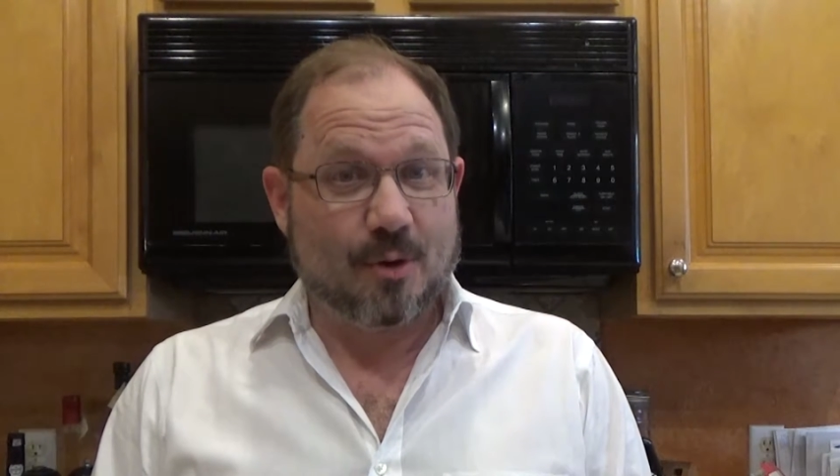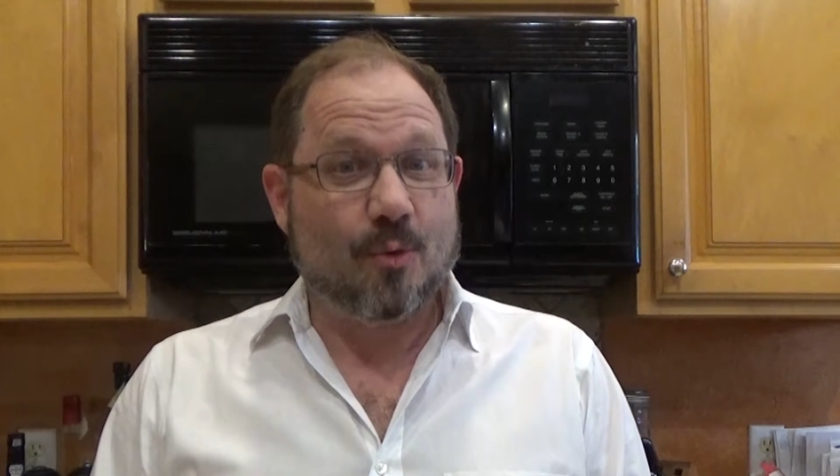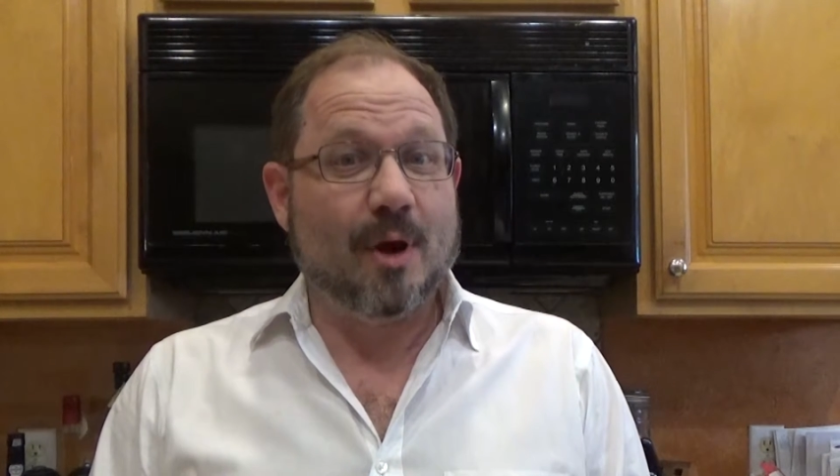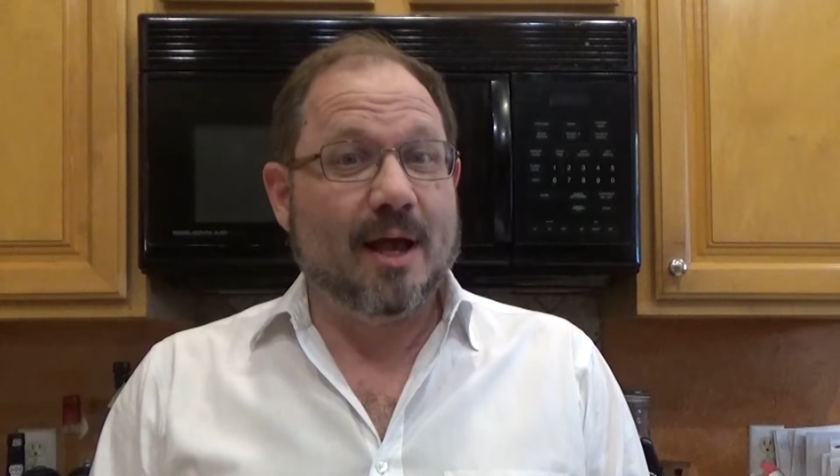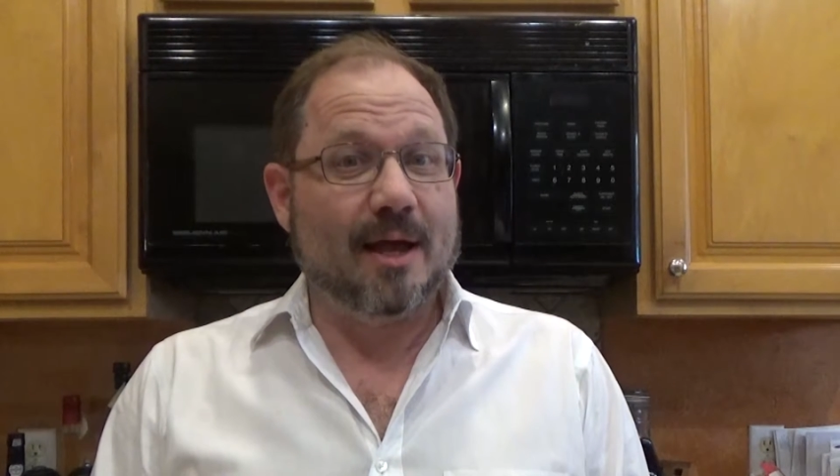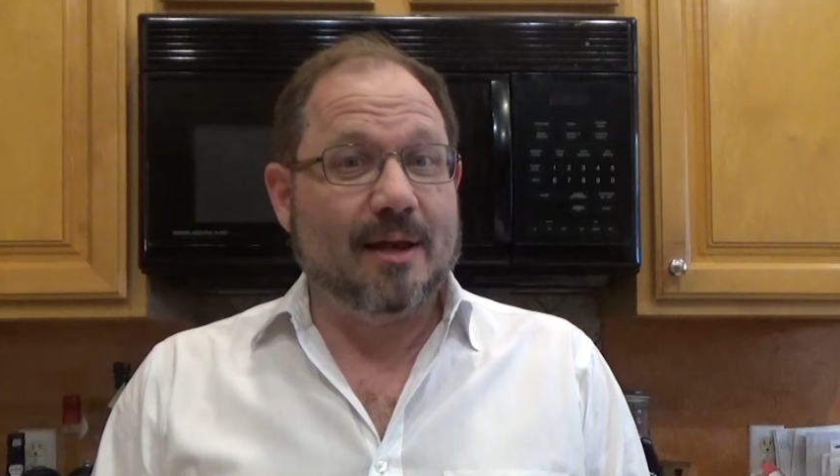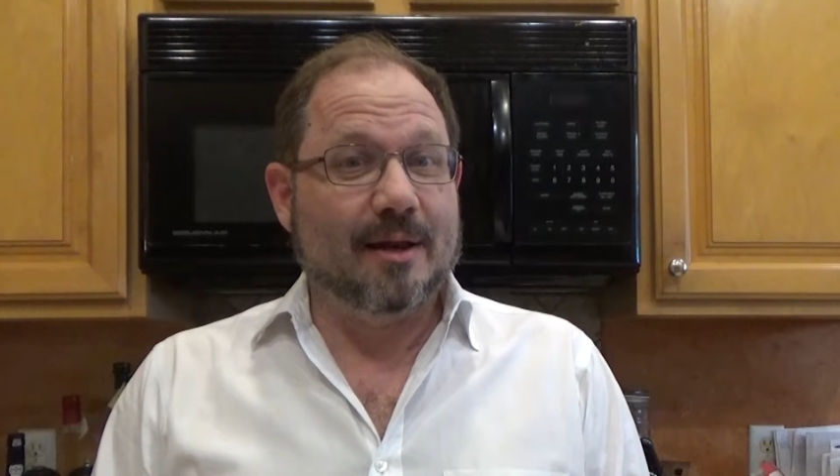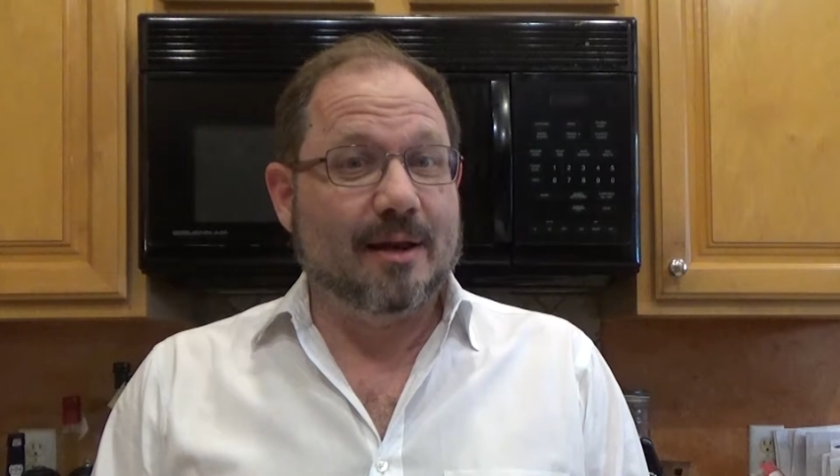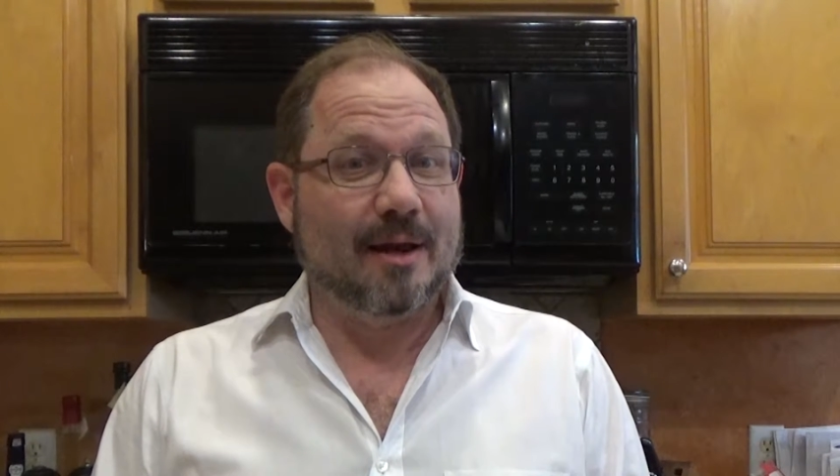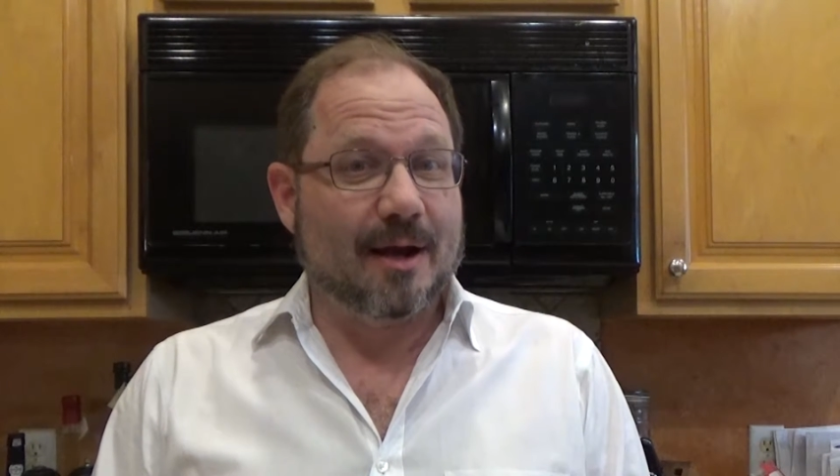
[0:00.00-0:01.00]

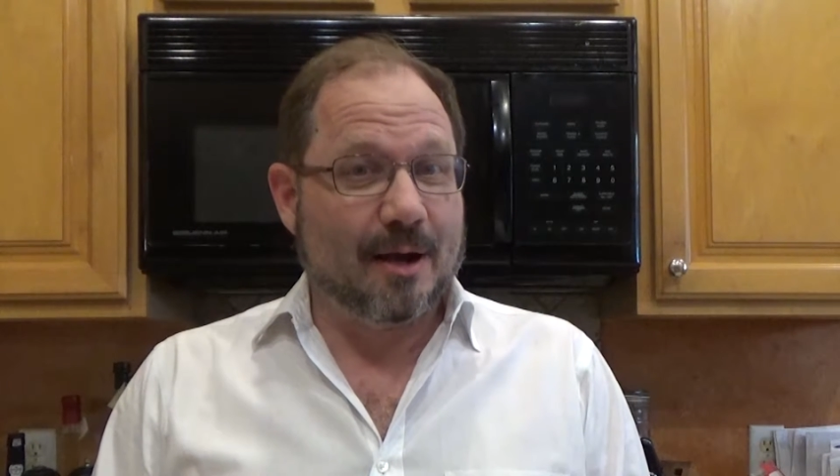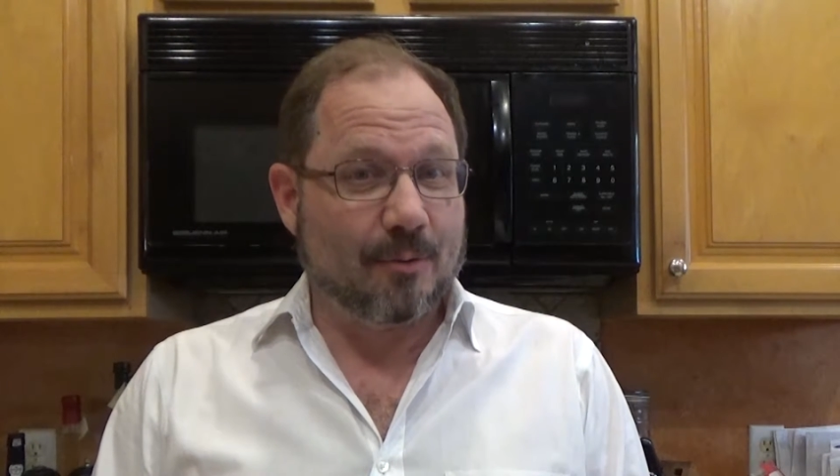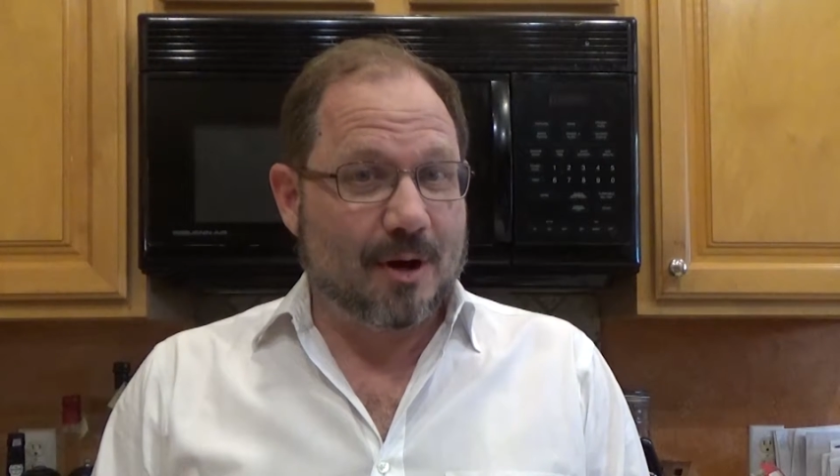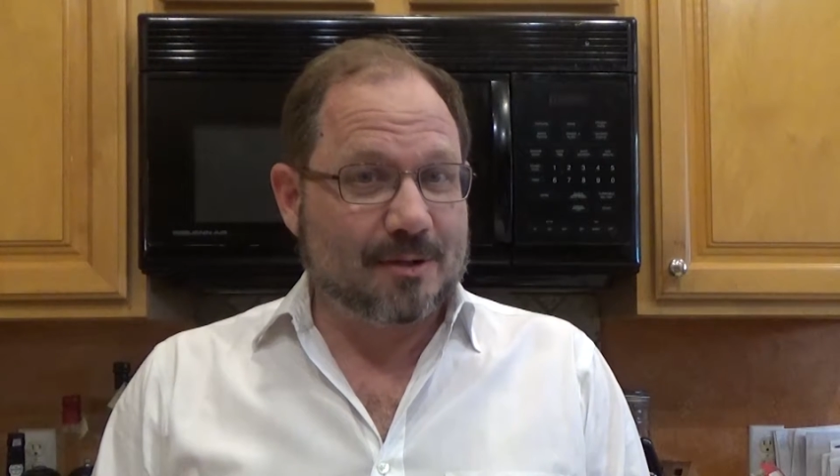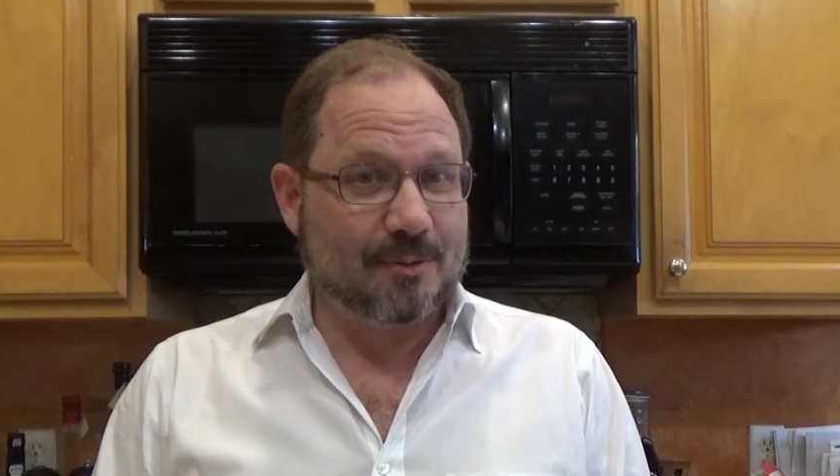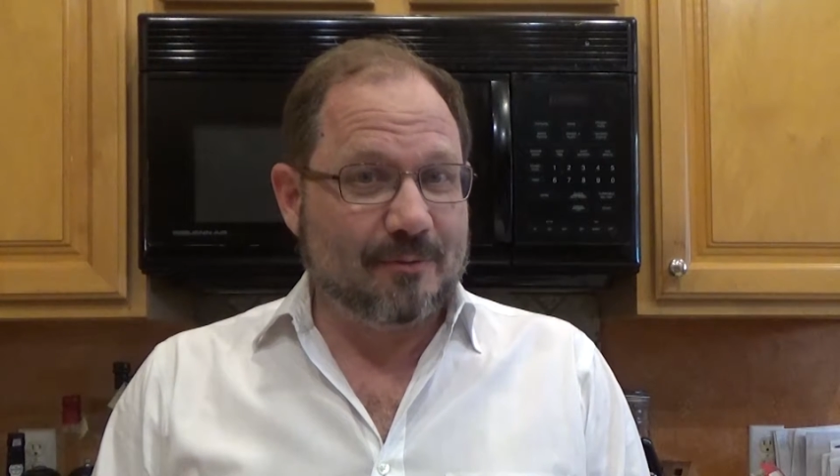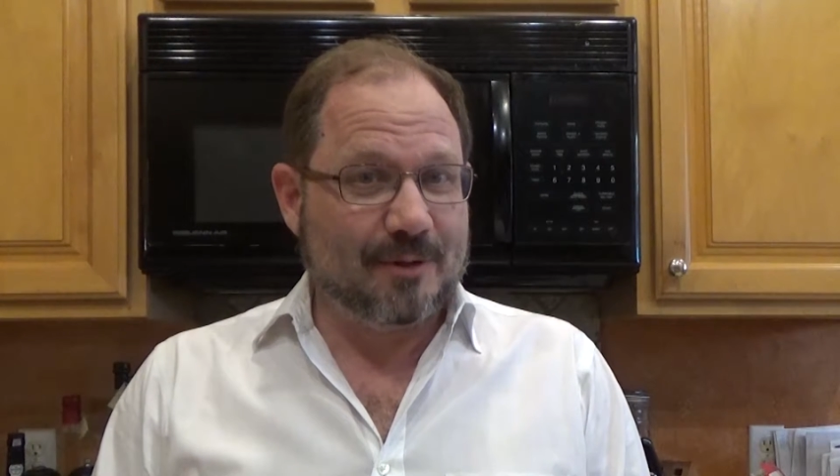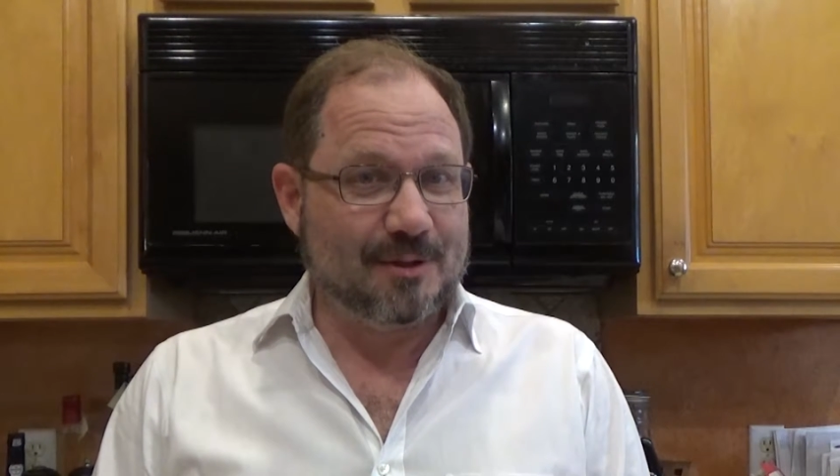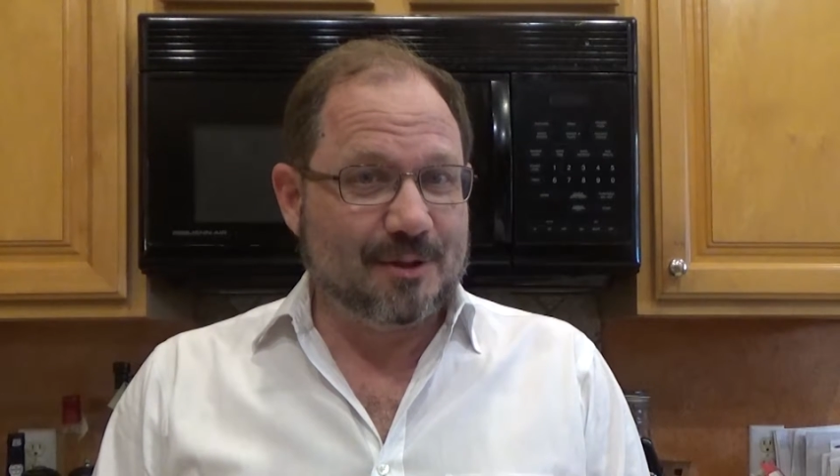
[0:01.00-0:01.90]
When I walked away from the